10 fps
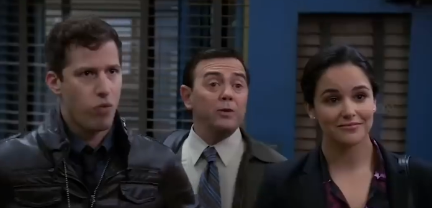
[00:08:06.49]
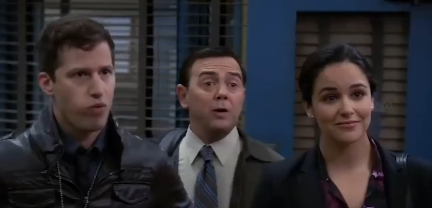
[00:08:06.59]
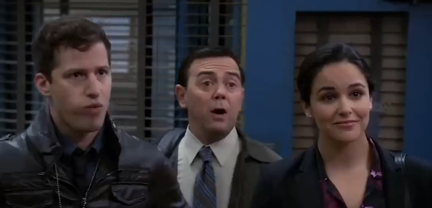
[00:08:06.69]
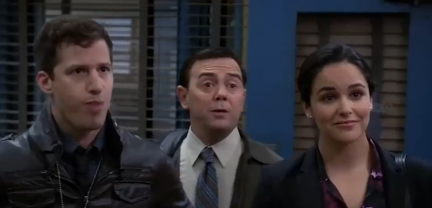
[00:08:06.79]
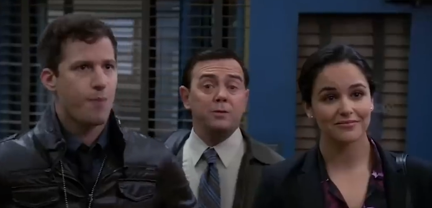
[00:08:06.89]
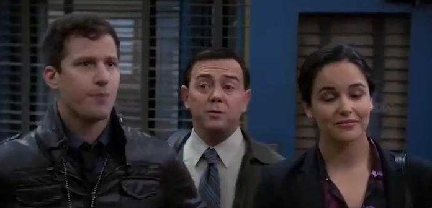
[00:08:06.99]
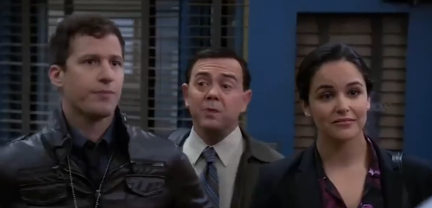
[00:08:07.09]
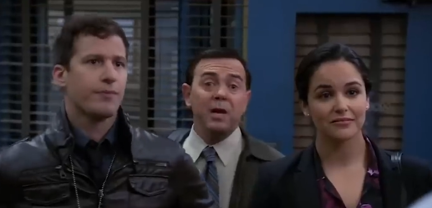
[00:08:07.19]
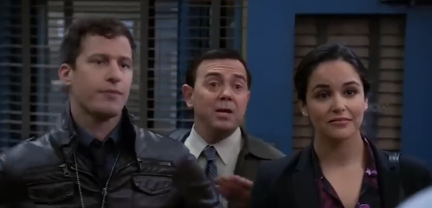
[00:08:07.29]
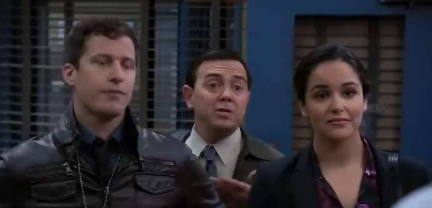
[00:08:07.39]
Speaker 1: And while you're talking to
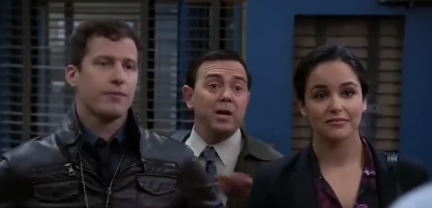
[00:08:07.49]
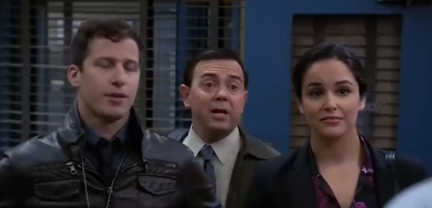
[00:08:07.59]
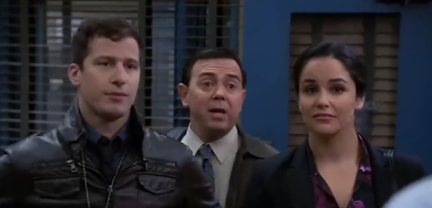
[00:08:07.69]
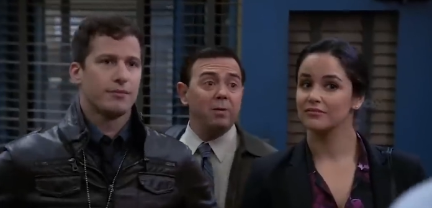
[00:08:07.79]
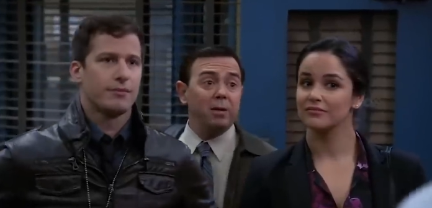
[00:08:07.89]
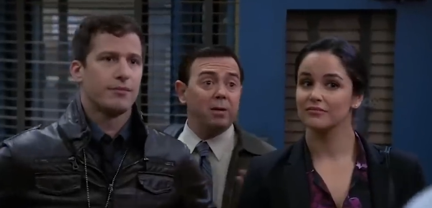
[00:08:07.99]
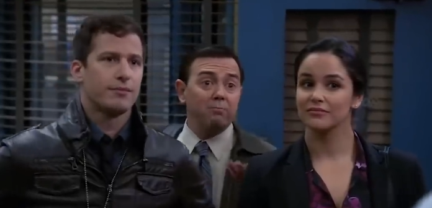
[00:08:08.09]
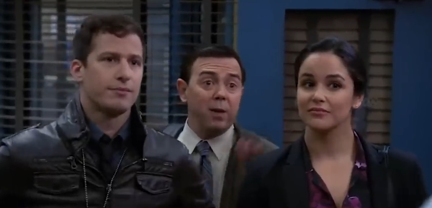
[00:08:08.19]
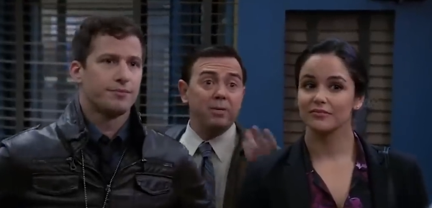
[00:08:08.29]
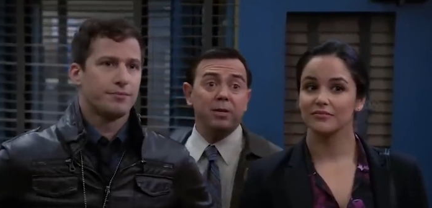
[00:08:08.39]
him, Jake and Amy
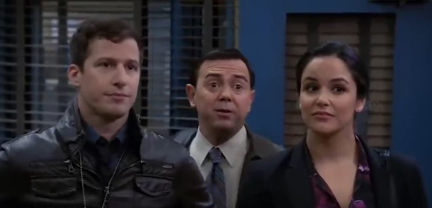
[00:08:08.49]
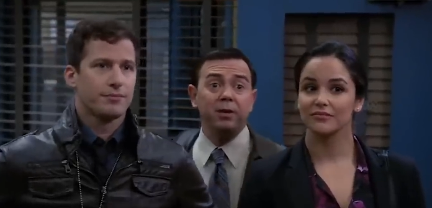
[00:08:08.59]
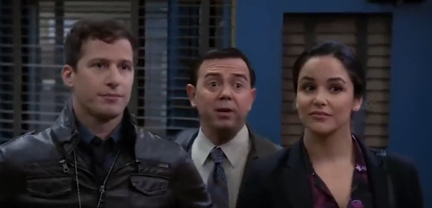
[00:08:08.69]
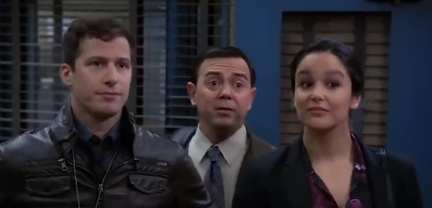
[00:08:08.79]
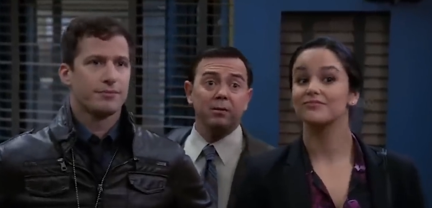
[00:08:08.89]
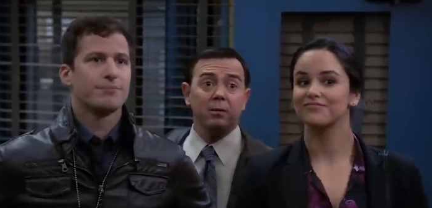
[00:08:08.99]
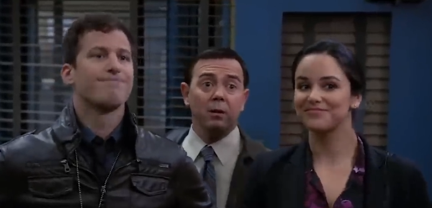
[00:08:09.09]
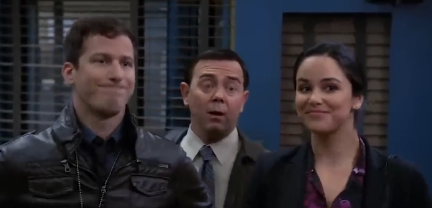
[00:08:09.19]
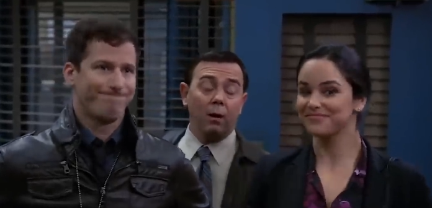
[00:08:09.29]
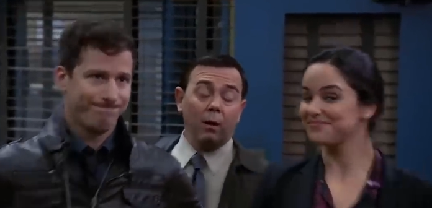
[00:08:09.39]
can babysit your
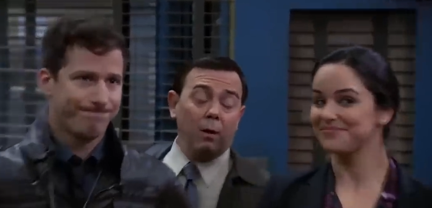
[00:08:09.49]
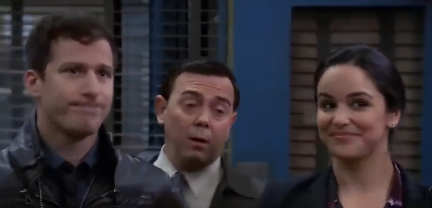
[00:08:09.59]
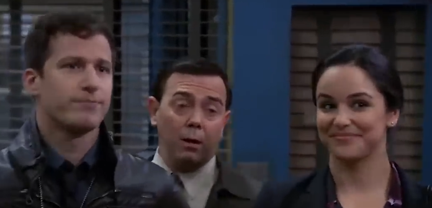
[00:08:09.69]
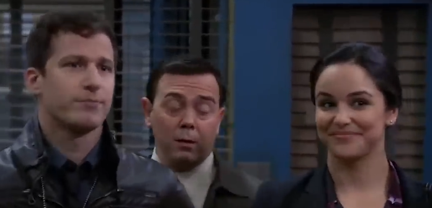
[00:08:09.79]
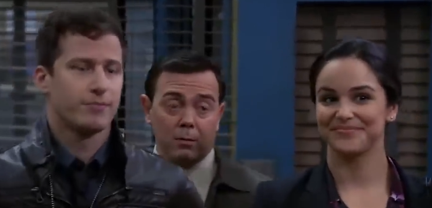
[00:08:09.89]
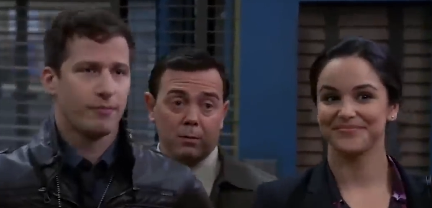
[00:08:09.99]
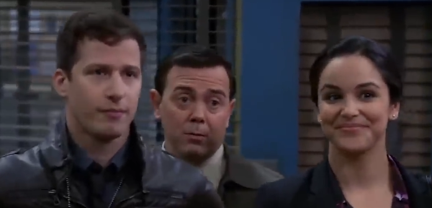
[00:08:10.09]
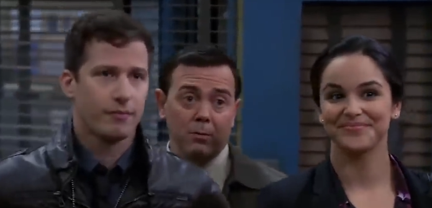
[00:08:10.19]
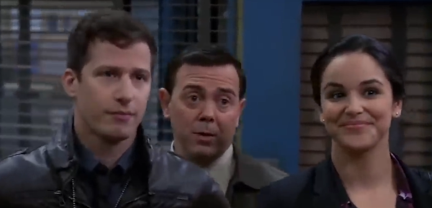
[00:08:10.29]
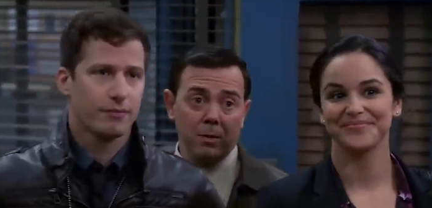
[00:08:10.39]
kids. Mm-hmm. Unless you're
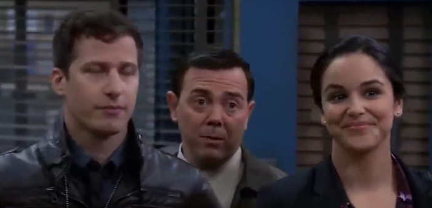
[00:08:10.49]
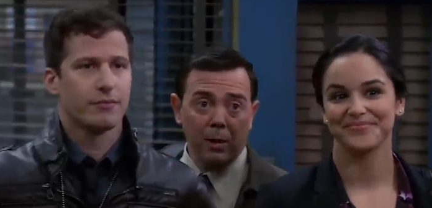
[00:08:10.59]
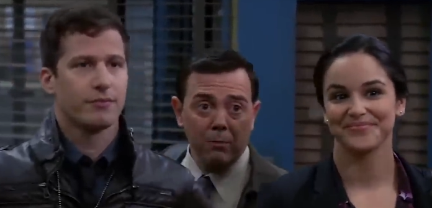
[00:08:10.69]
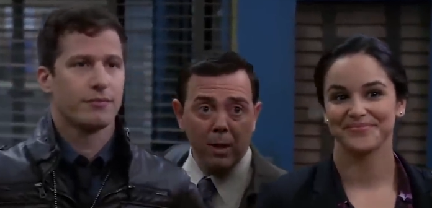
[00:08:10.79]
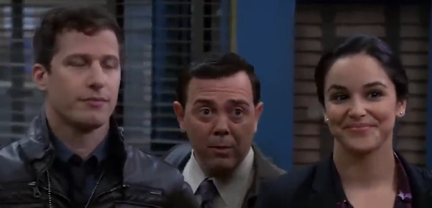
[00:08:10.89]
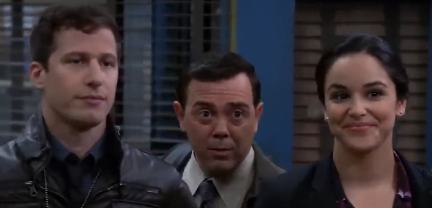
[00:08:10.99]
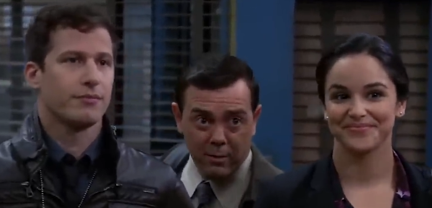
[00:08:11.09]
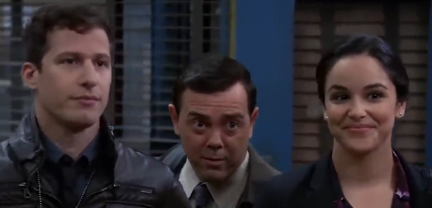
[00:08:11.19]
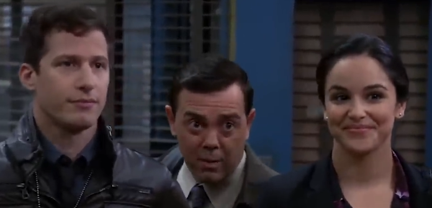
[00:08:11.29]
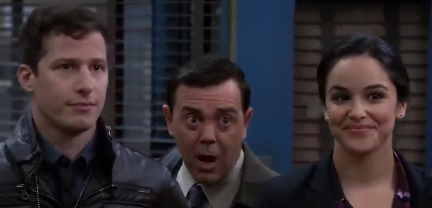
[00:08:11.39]
too busy making
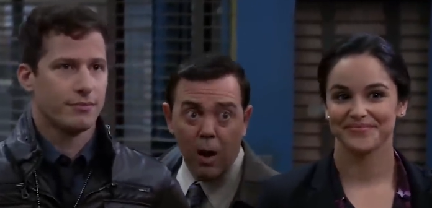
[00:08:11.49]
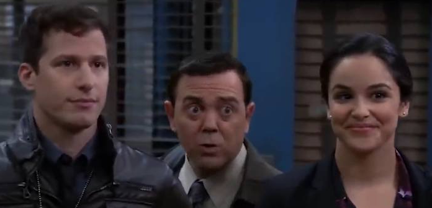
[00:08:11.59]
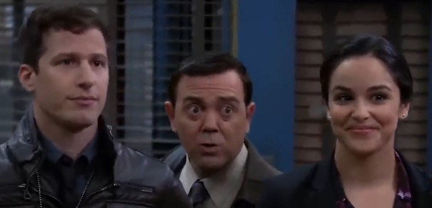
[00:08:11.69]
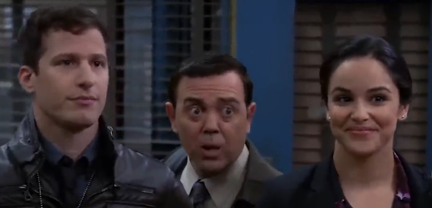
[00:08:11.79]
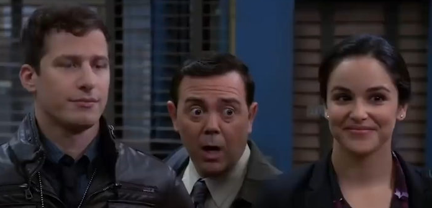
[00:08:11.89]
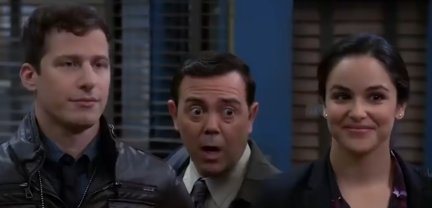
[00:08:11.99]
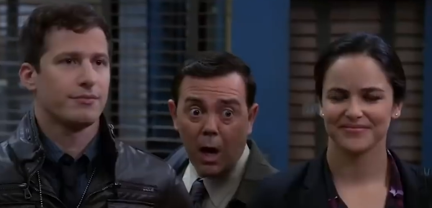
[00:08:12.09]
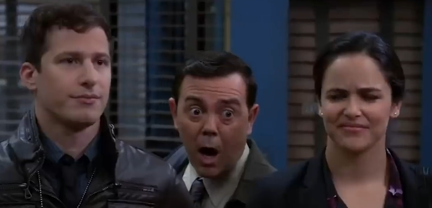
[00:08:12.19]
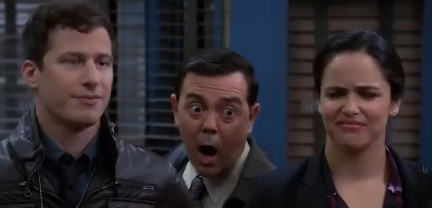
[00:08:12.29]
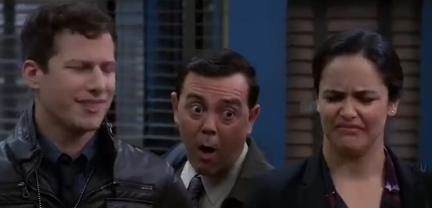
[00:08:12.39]
babies over there. I don't want to check
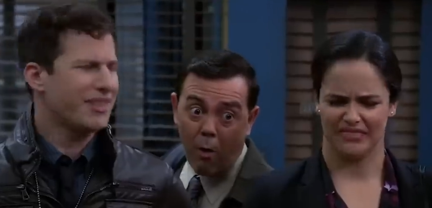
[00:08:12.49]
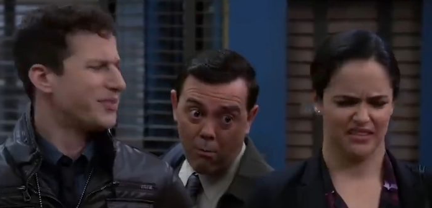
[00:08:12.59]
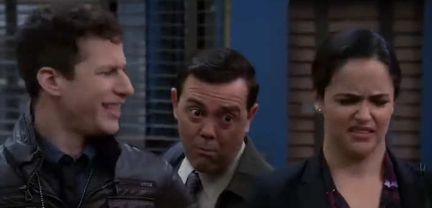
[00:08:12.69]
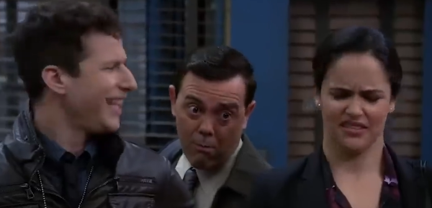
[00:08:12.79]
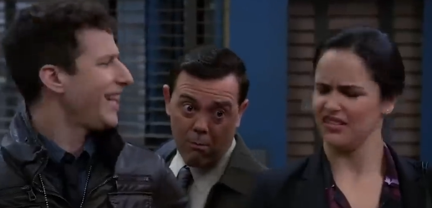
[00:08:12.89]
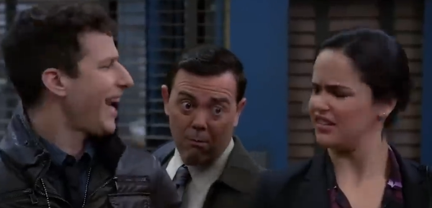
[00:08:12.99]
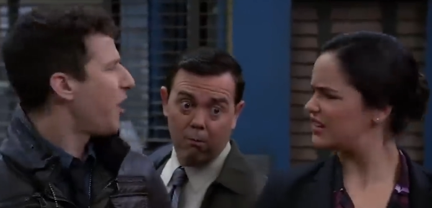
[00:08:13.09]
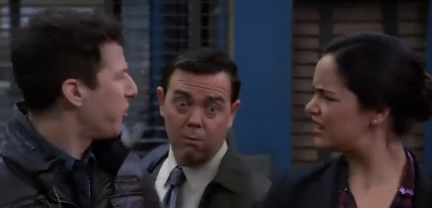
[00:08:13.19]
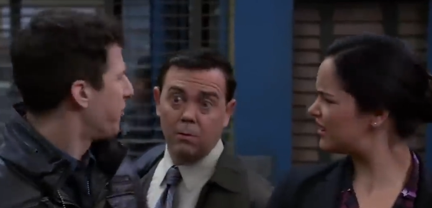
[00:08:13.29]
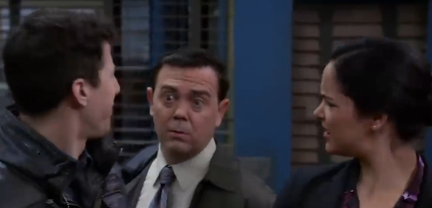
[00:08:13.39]
it out. get
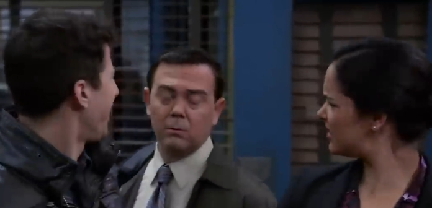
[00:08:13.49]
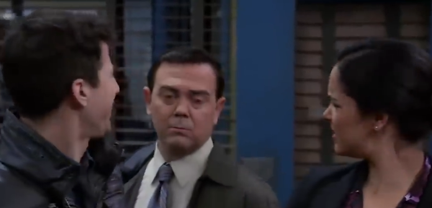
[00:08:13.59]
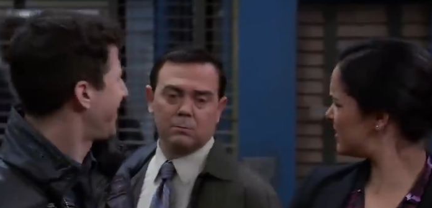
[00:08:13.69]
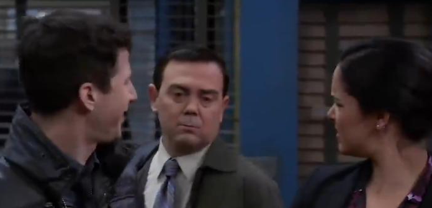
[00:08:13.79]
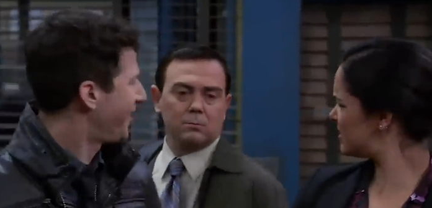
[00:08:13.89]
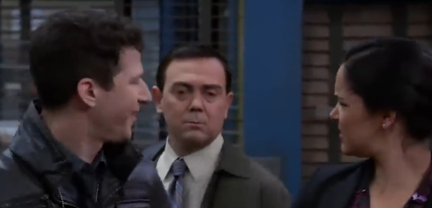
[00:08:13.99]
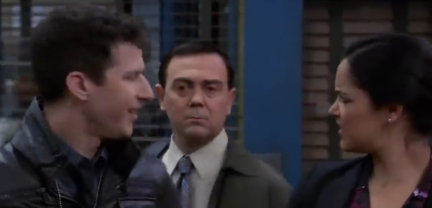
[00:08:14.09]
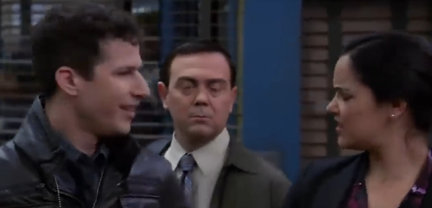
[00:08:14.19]
out of us